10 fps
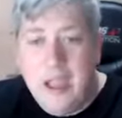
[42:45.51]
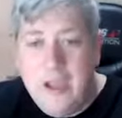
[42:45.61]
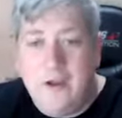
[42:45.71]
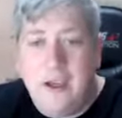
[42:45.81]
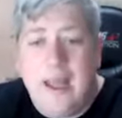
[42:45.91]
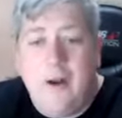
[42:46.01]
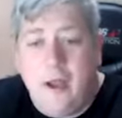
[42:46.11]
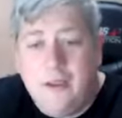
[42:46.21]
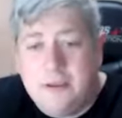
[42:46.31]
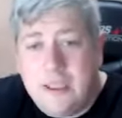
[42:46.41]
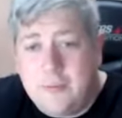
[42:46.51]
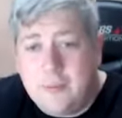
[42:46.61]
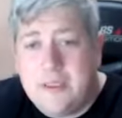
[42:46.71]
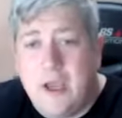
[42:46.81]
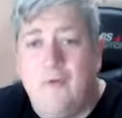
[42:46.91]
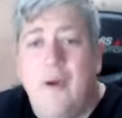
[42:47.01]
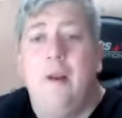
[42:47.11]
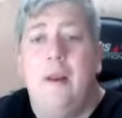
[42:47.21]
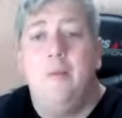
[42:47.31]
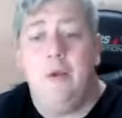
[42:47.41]
If I cannot understand it myself, how
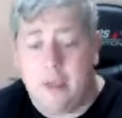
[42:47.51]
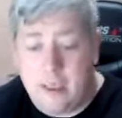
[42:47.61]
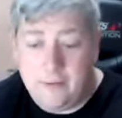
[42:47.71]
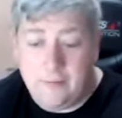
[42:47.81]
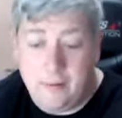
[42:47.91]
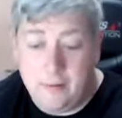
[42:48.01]
can I communicate it?